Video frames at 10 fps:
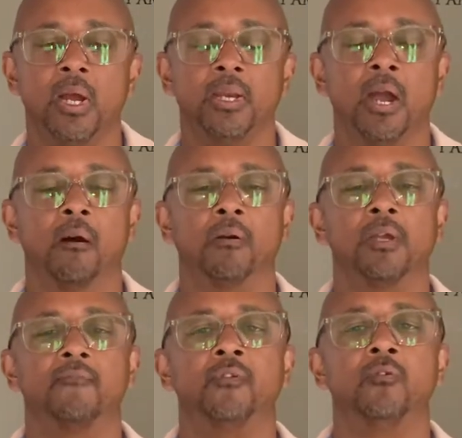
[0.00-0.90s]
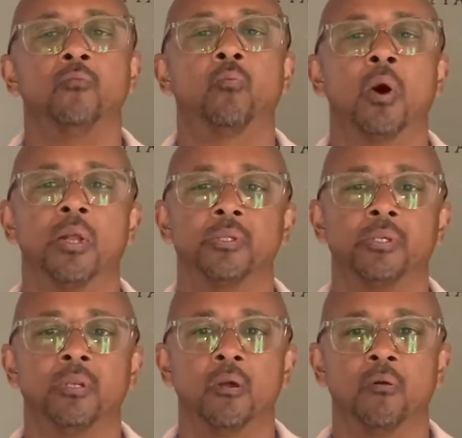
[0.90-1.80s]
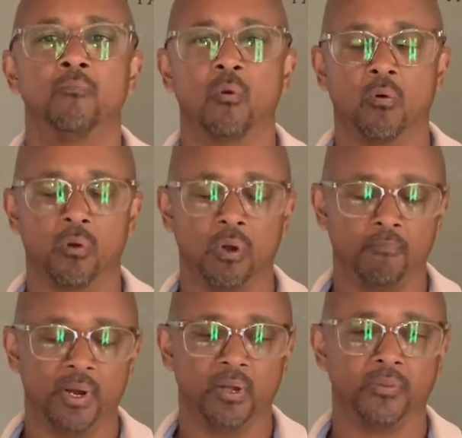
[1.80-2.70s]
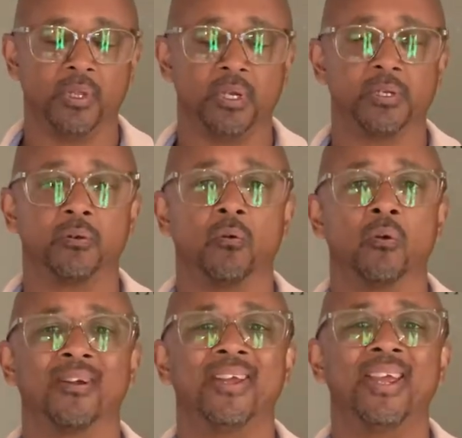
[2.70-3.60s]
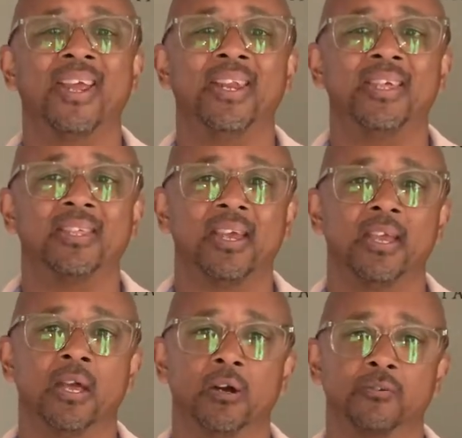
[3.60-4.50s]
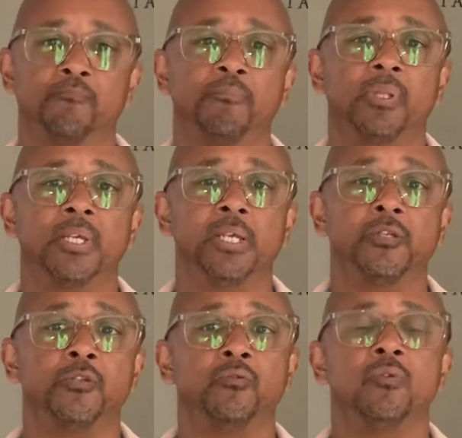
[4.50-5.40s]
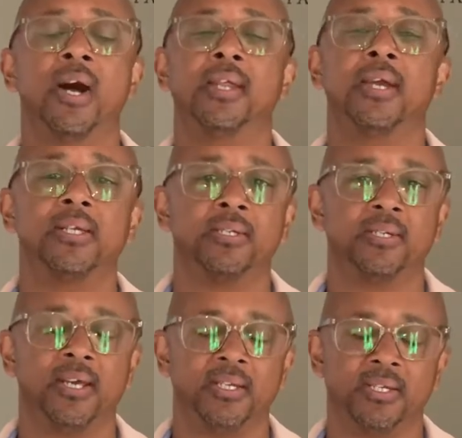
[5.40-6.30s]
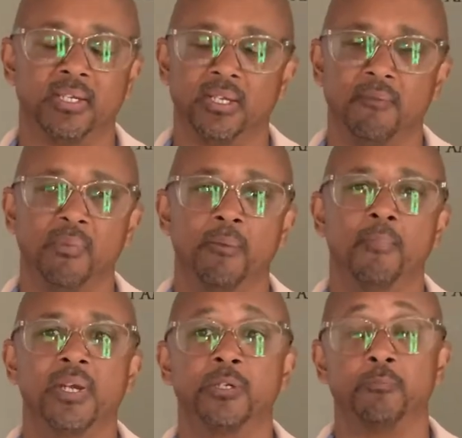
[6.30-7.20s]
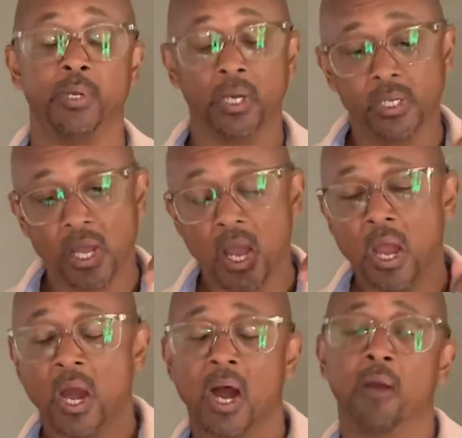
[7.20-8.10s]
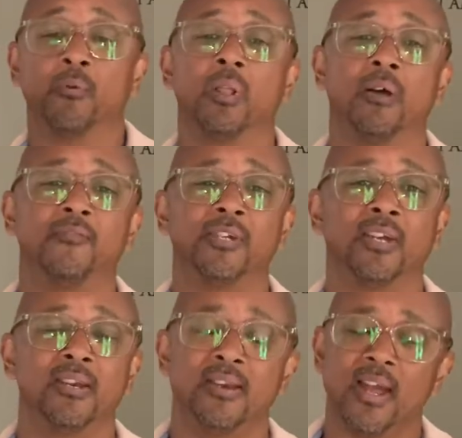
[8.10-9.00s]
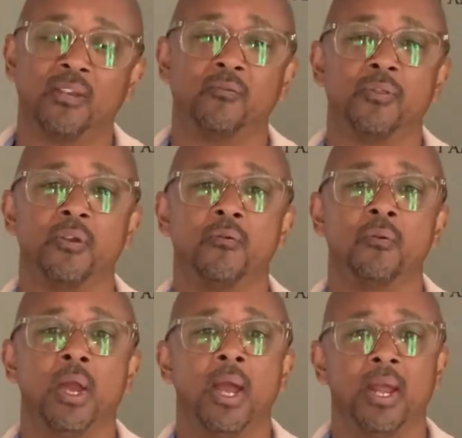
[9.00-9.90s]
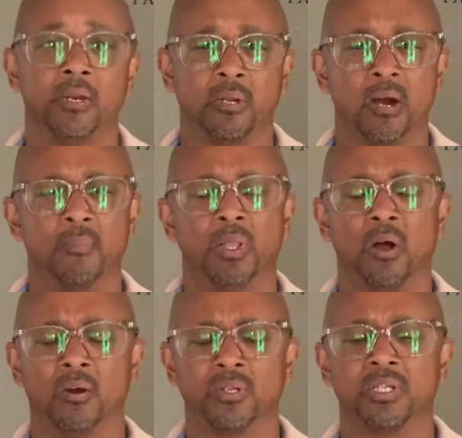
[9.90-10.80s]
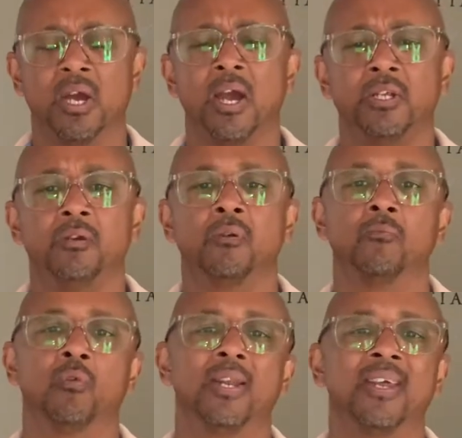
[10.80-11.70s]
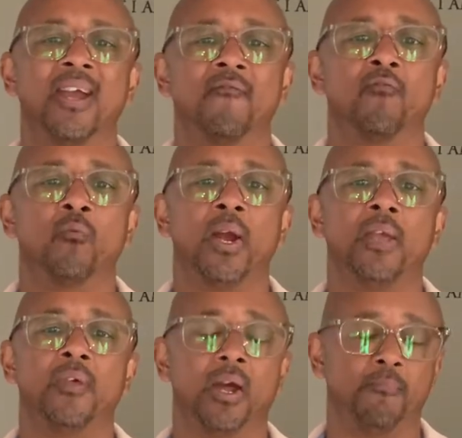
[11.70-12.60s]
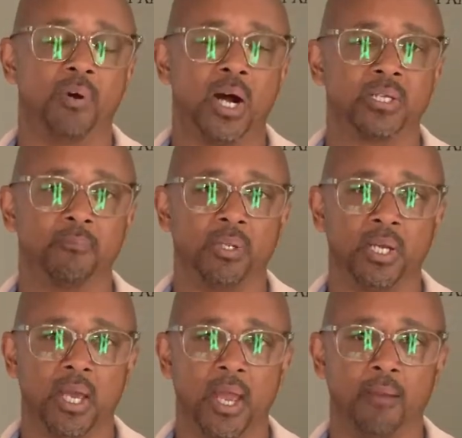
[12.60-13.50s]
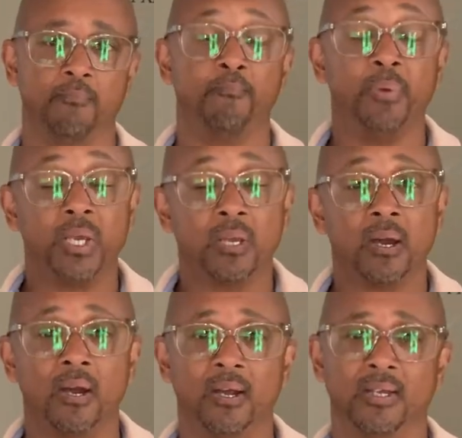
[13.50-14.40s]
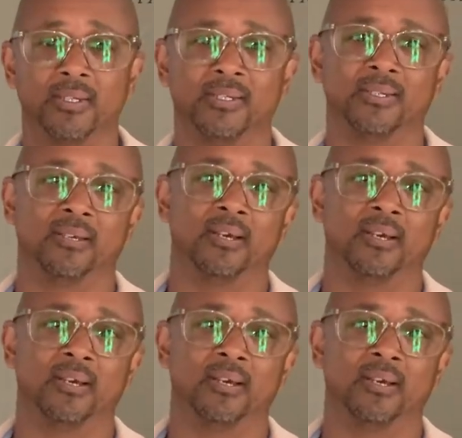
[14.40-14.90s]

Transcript: Now, if you want to know more about this or anything else, please do not hesitate to send me a message because I would love to connect with you and come alongside you in whatever way that I possibly can, because